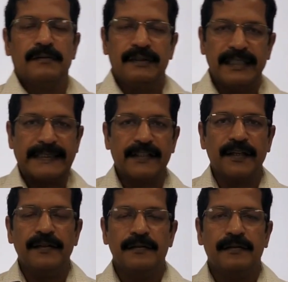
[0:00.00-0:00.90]
Dear
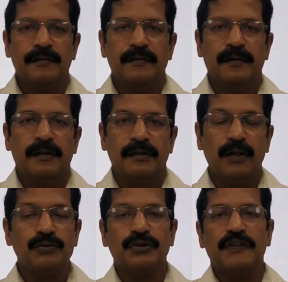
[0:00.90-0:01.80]
children,
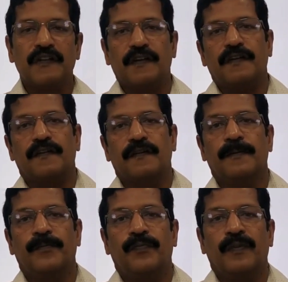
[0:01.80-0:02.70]
now to discuss